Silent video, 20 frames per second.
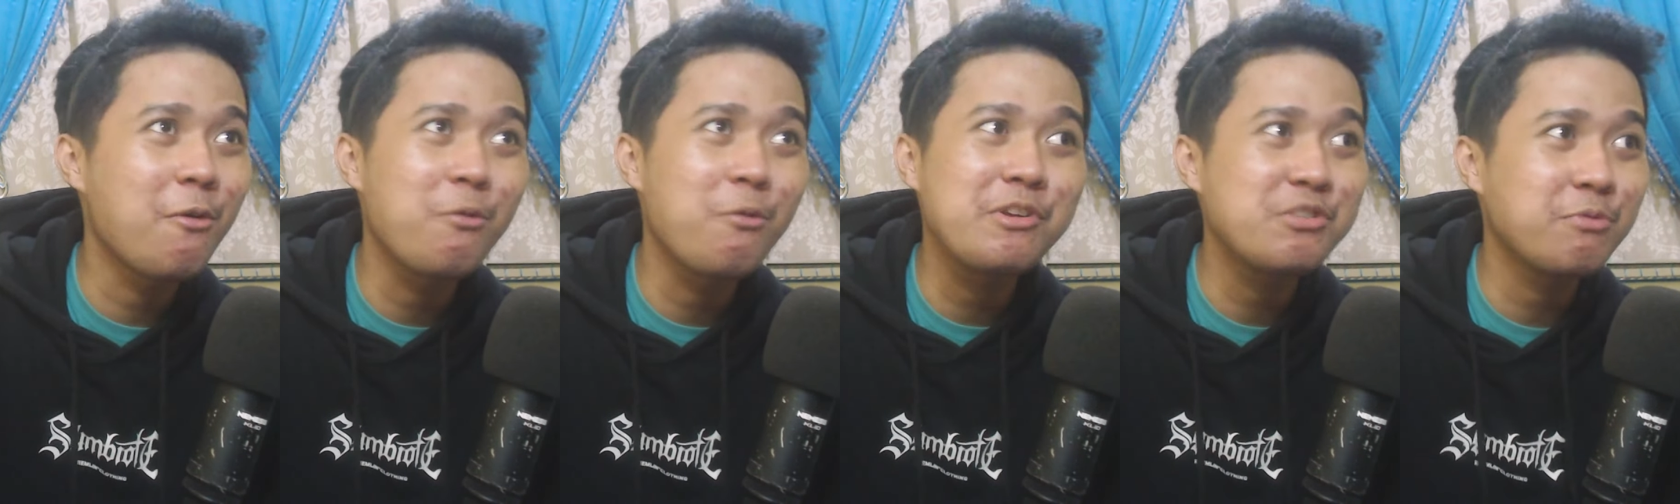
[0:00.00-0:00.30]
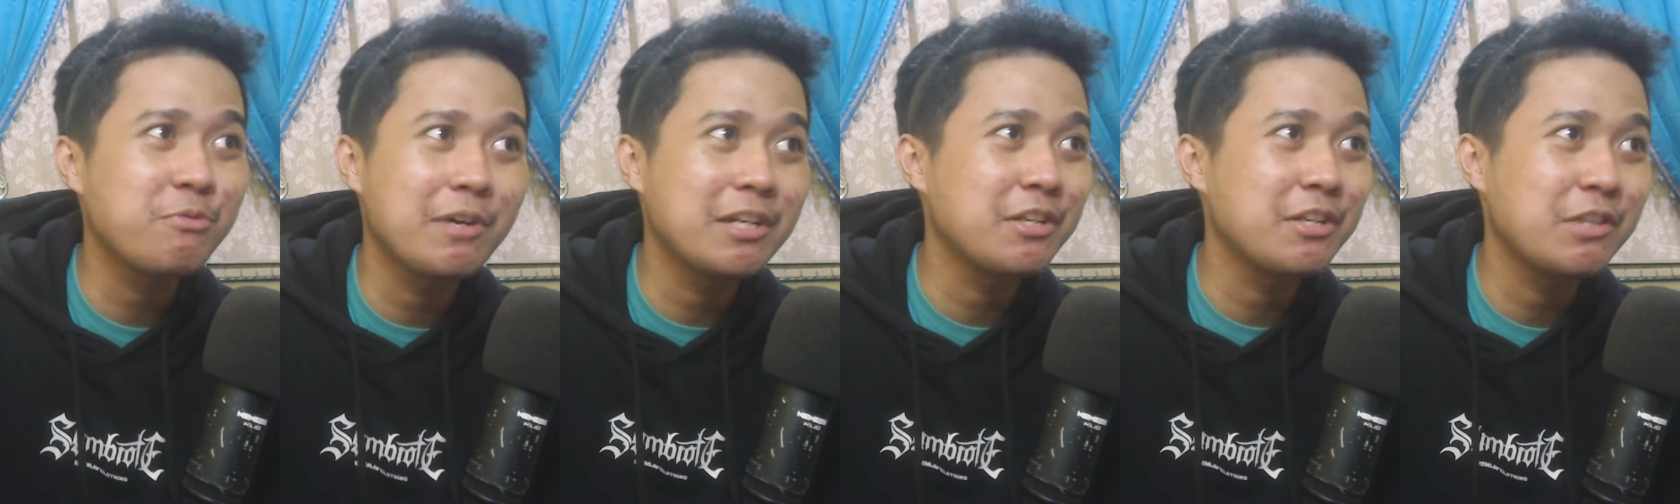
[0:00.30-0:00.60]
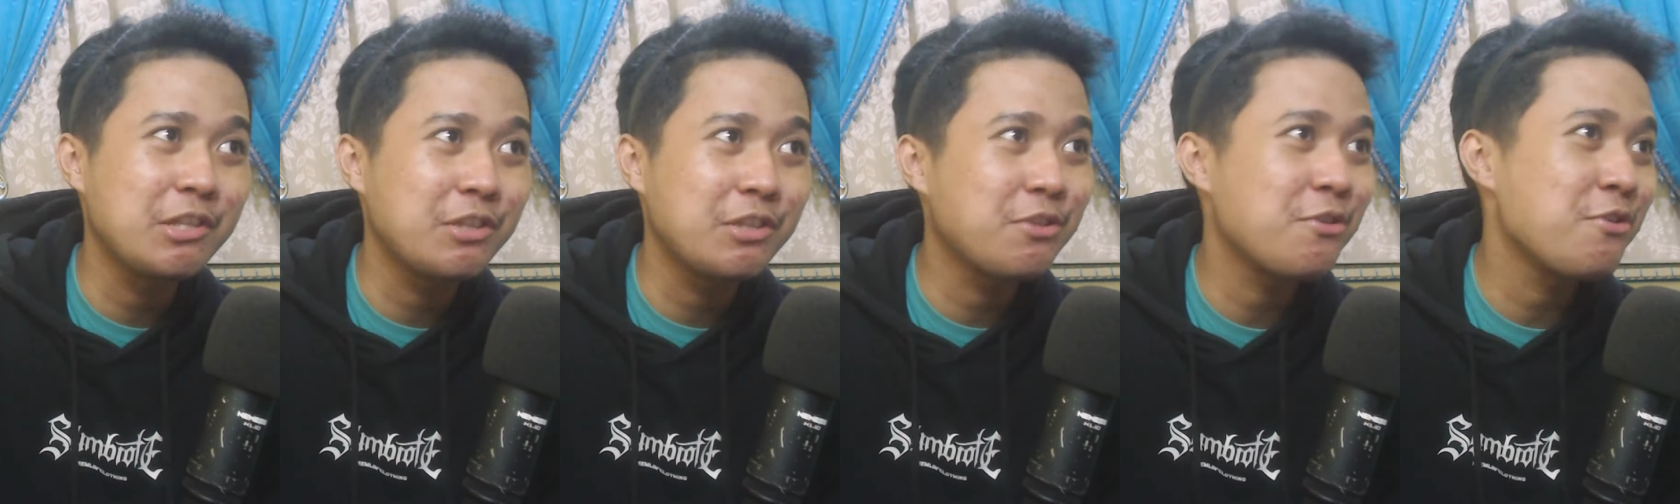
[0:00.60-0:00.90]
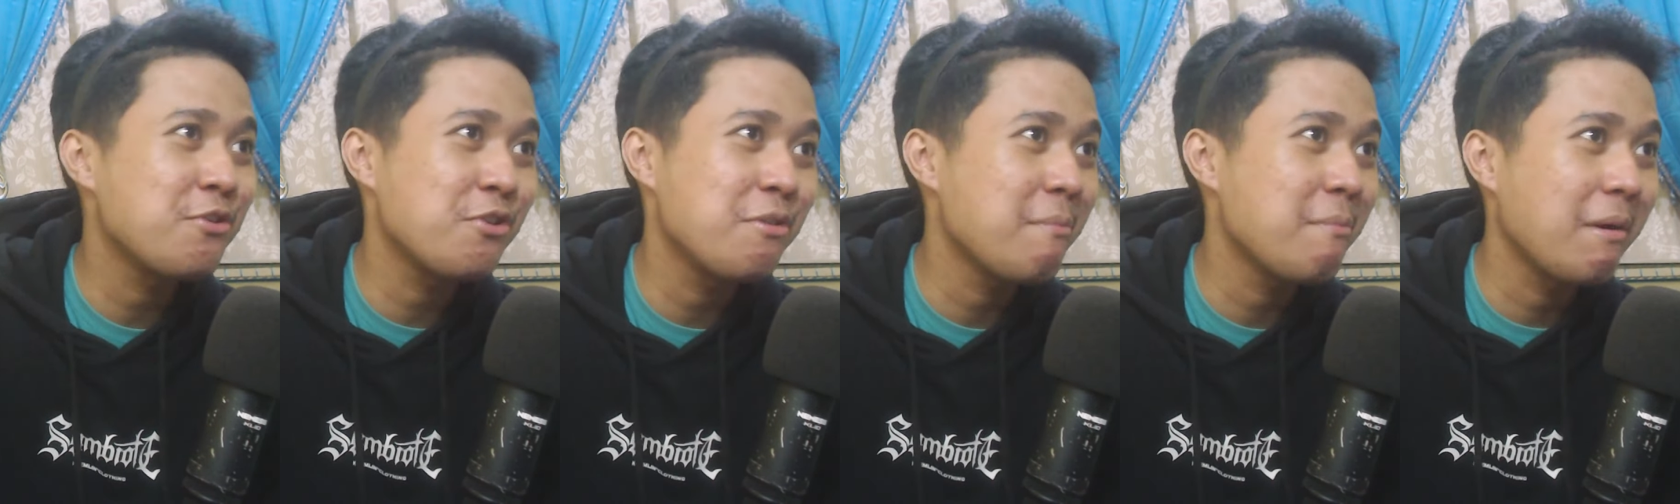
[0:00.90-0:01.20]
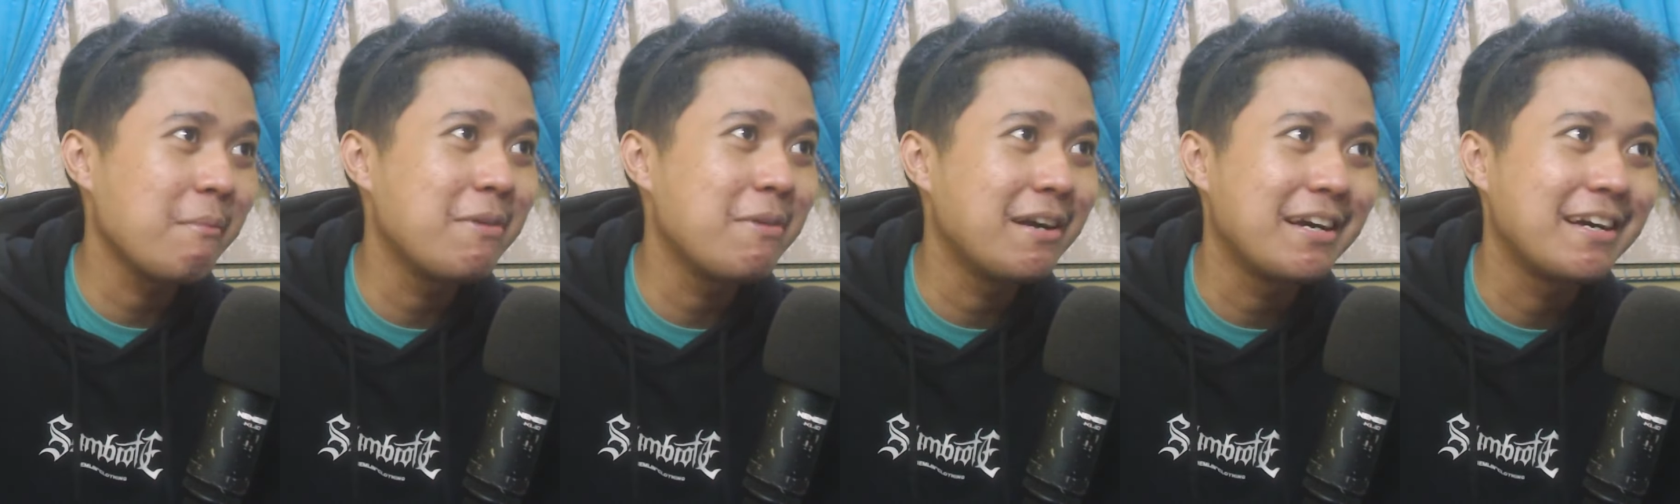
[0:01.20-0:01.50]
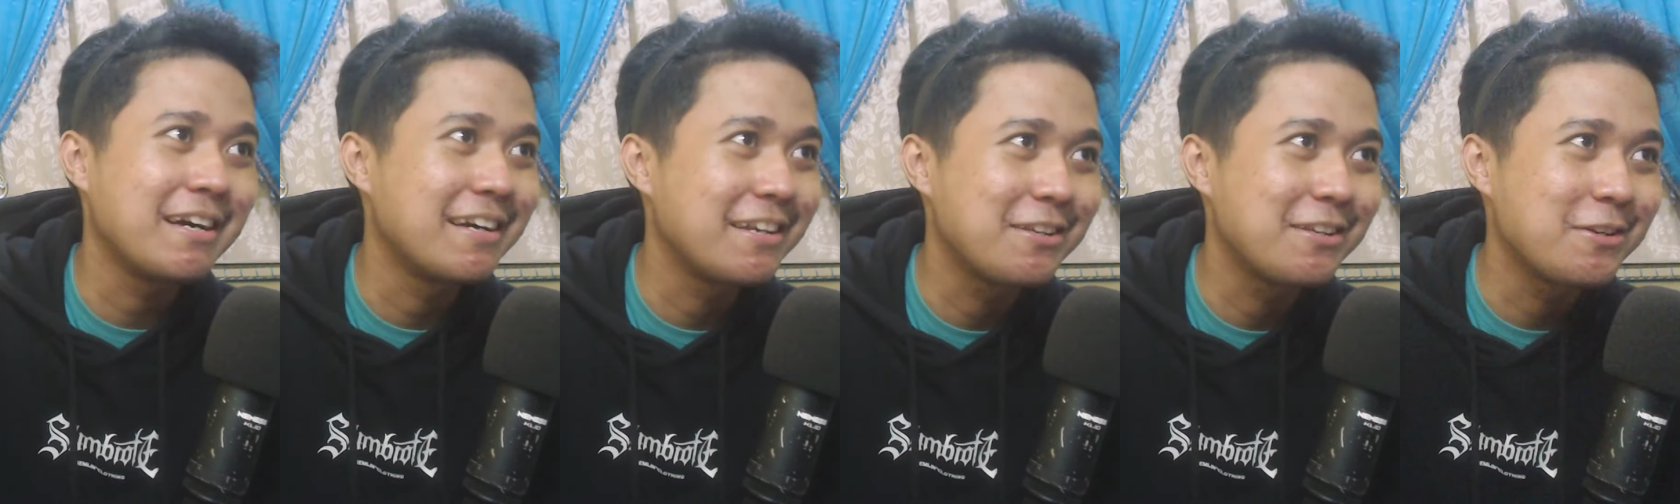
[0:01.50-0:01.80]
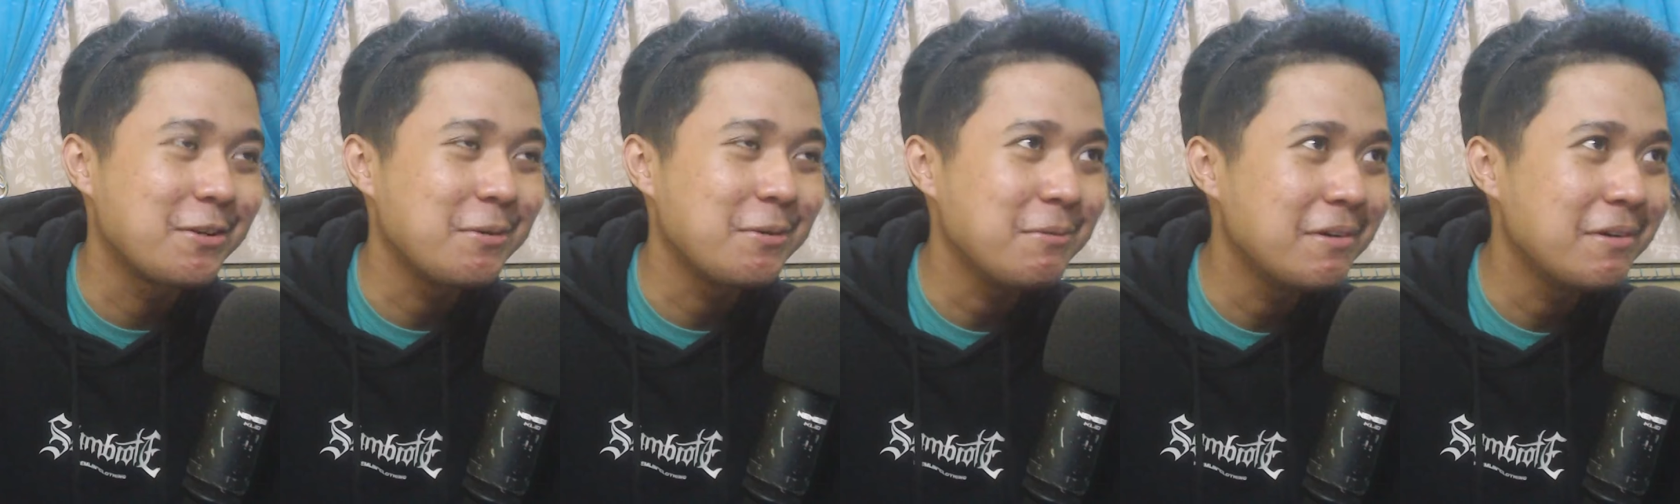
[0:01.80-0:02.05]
which one do you remember, you know?